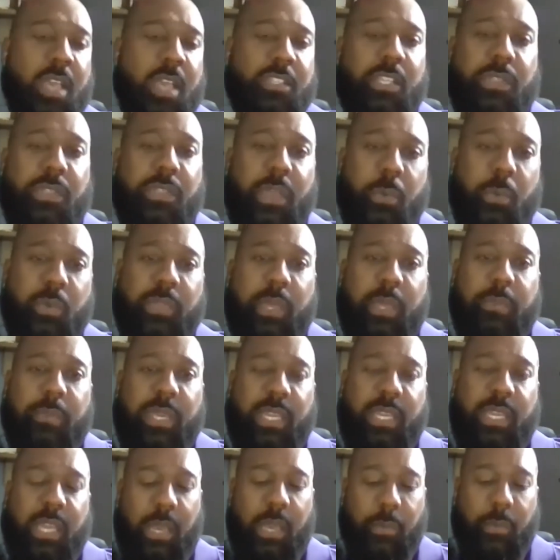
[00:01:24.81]
So then when they
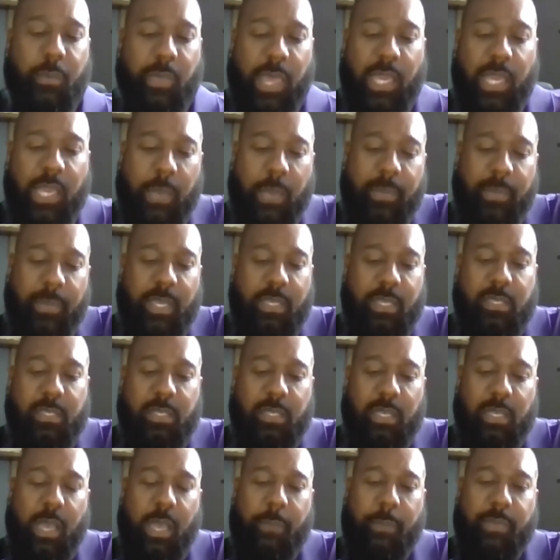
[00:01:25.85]
become, when they come into
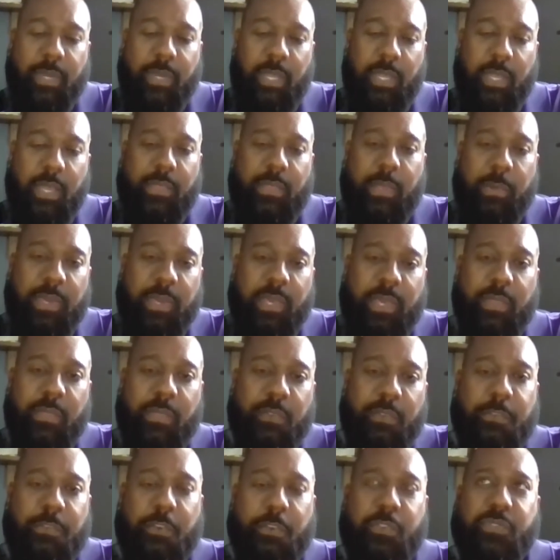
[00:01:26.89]
the company and they begin
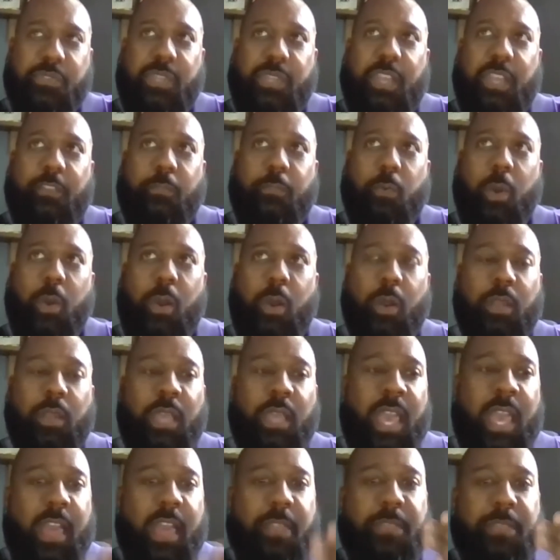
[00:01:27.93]
their first day of work,
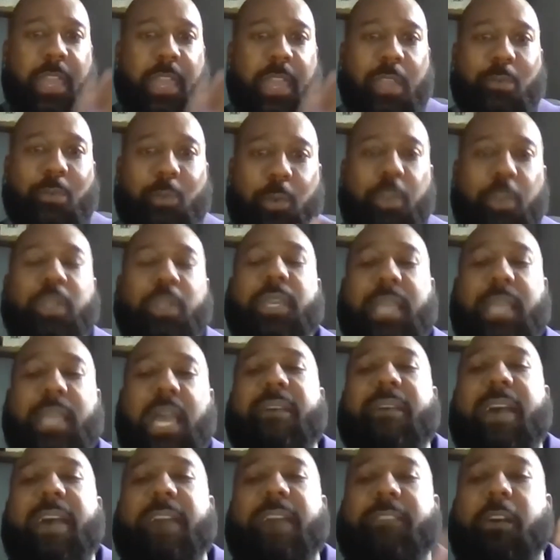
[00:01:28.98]
they really
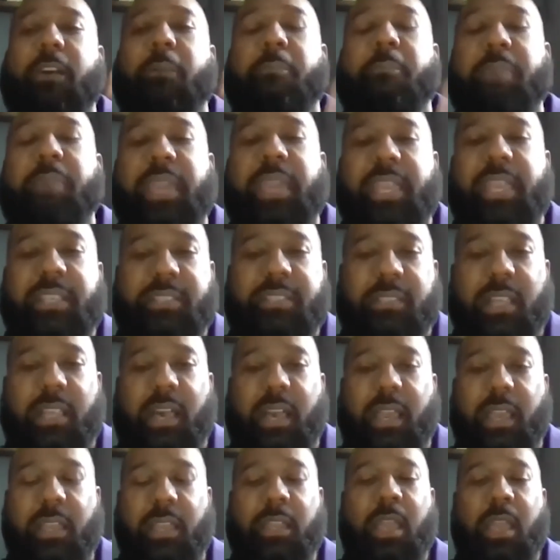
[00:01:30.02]
kind of have a
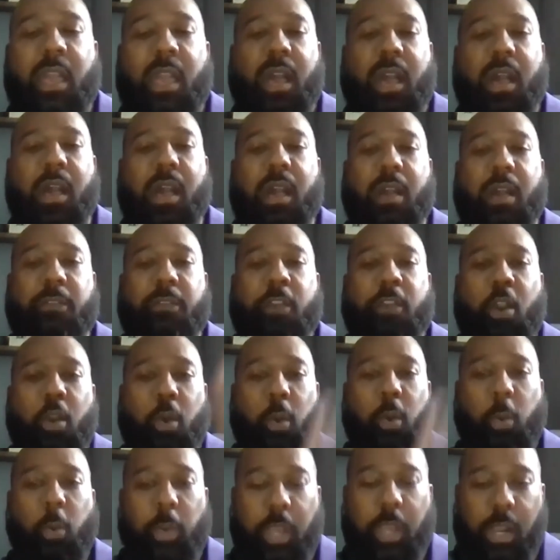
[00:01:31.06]
baseline of
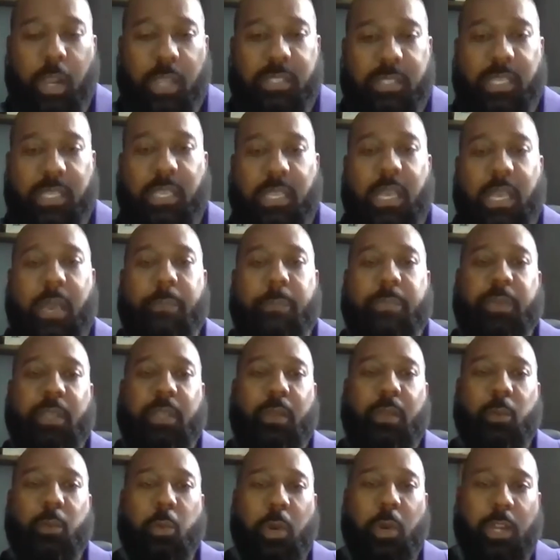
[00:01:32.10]
who we are as a
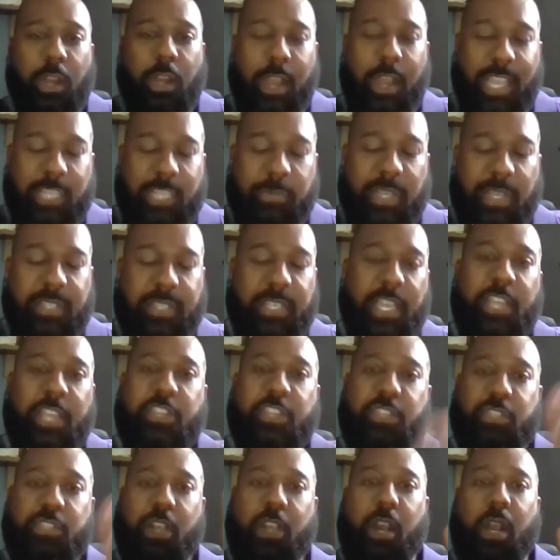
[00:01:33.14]
company, what our
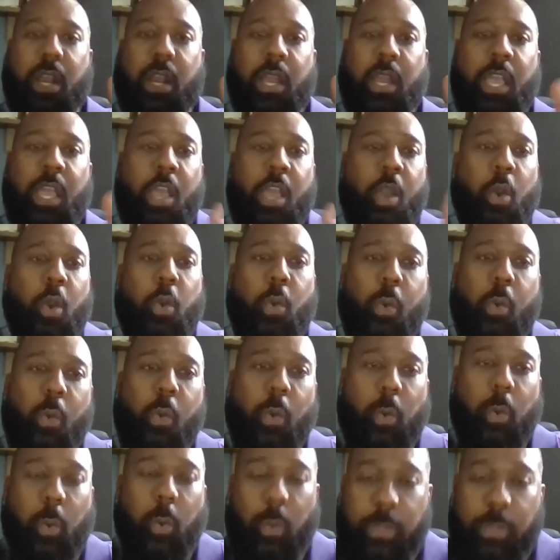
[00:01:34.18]
expectations are,
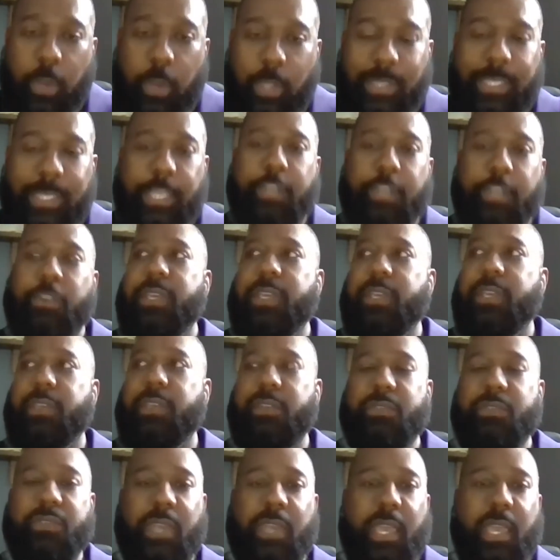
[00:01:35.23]
who, who their leader
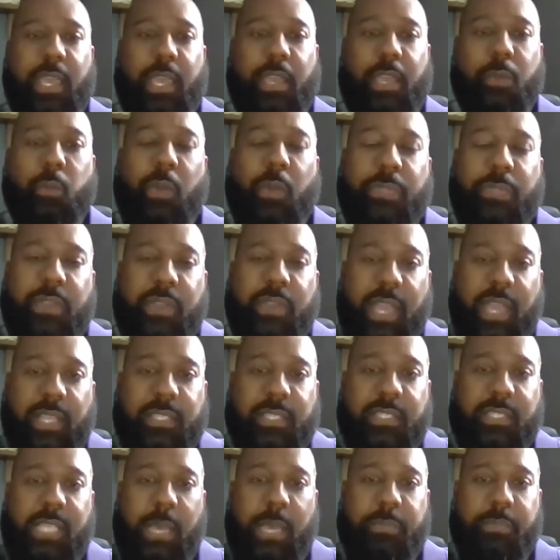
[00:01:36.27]
is, and what the
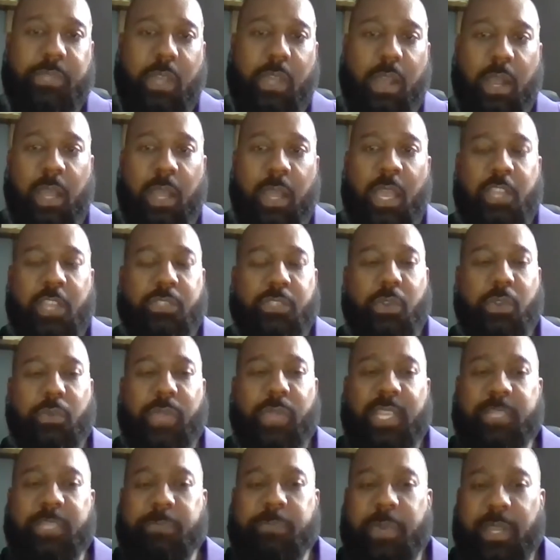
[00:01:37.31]
next steps are. So
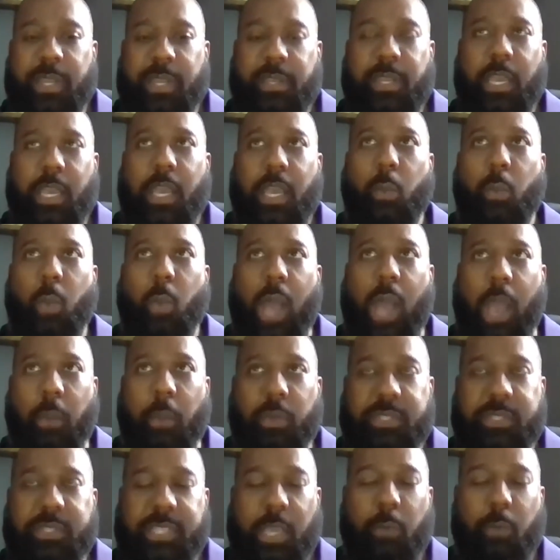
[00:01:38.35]
that's been, I
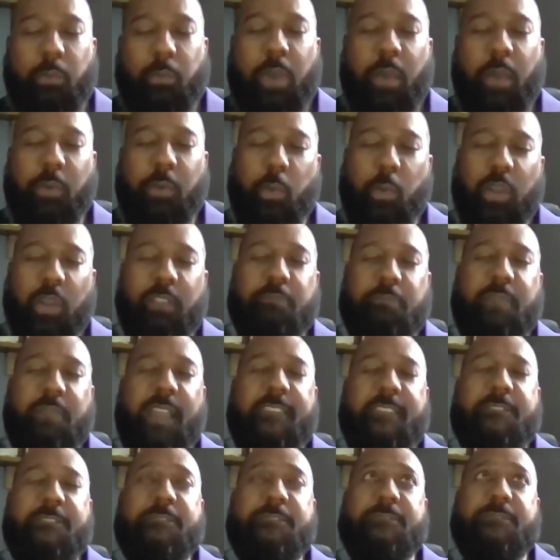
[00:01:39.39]
would say, probably one of
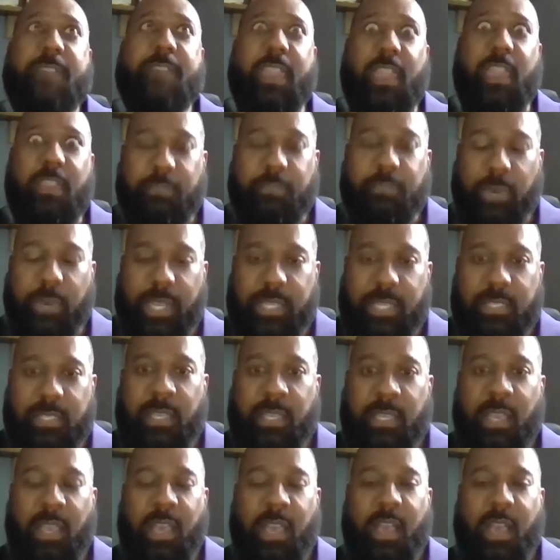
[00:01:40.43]
my favorite
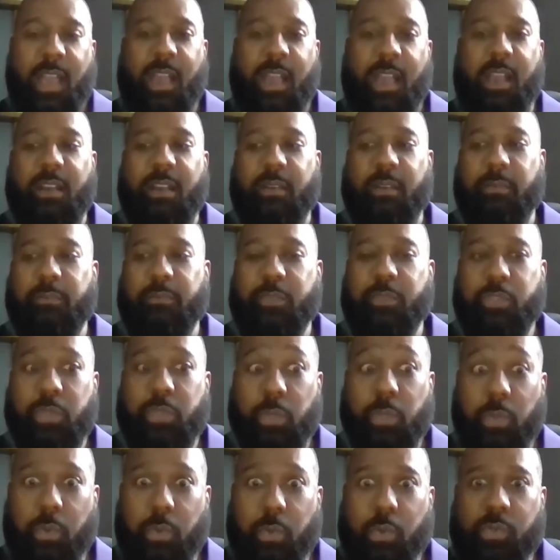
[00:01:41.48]
um,
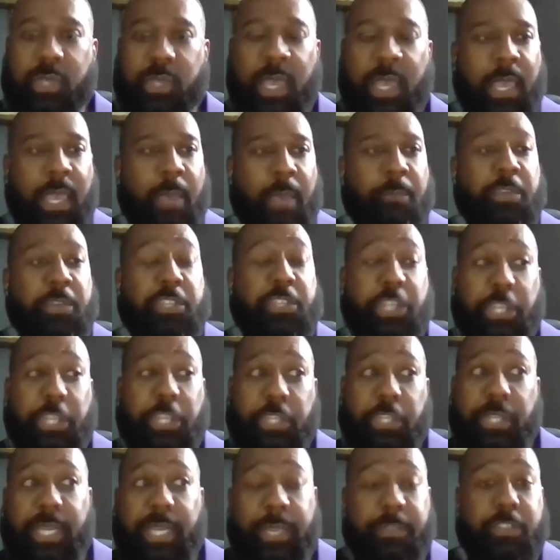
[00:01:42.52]
tools,
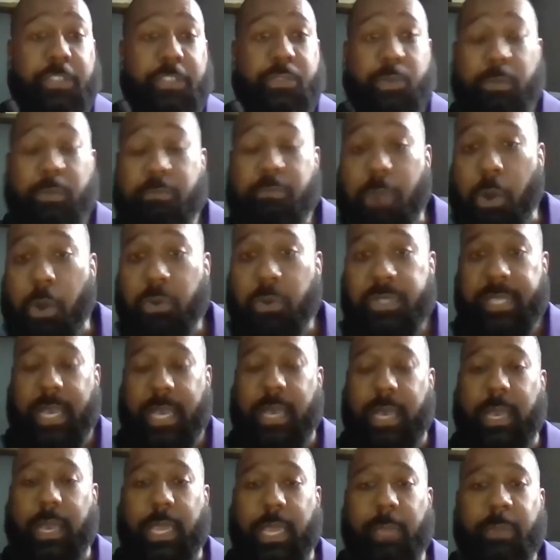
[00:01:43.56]
particularly in this remote
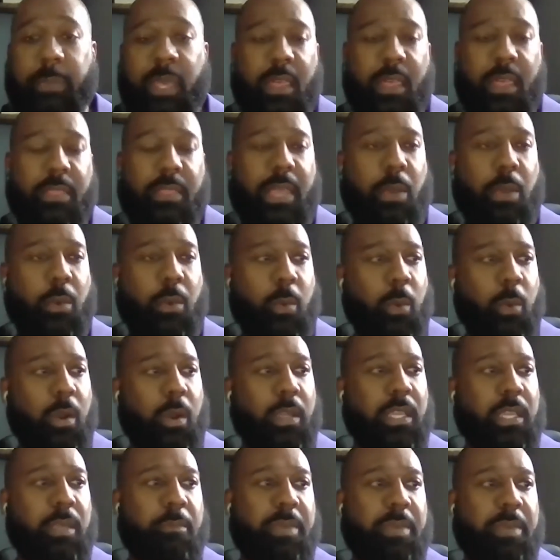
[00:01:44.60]
time that we're
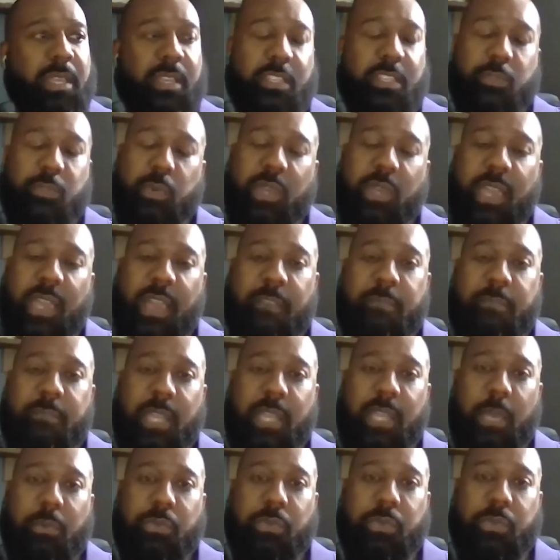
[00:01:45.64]
working, because we have been
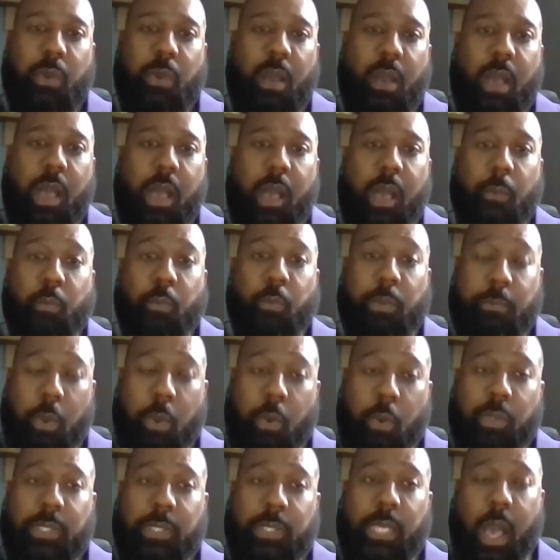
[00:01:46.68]
able to um,
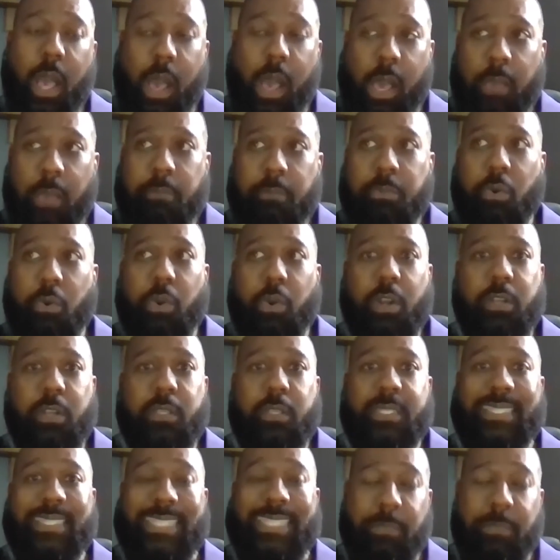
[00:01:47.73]
remotely
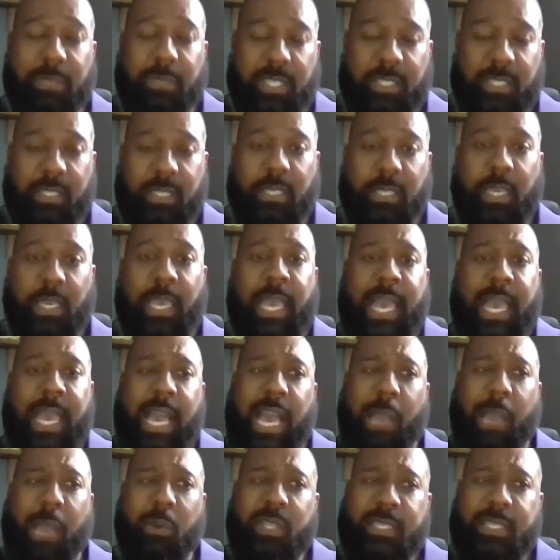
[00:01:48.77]
onboard seamlessly,
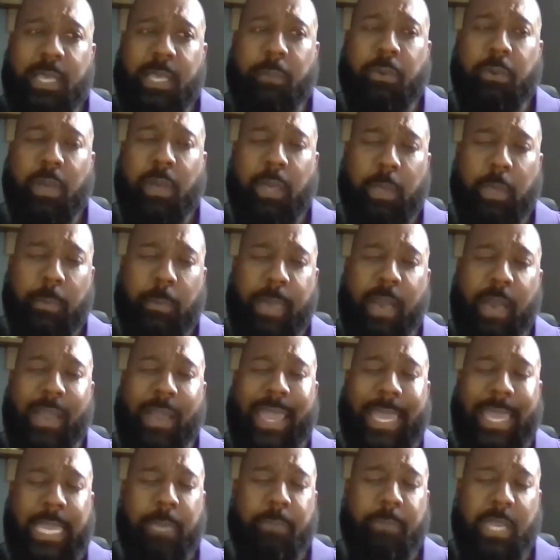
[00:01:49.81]
I would say probably about
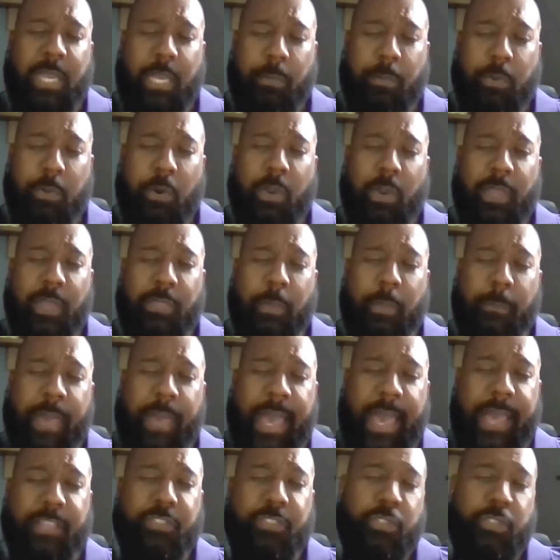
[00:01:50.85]
eight people in the
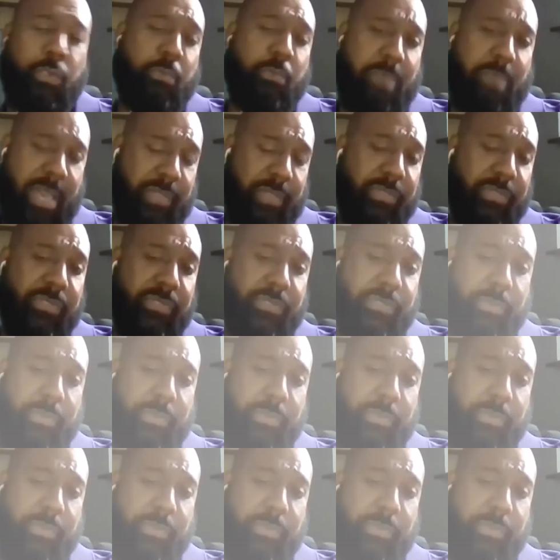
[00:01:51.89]
past two months.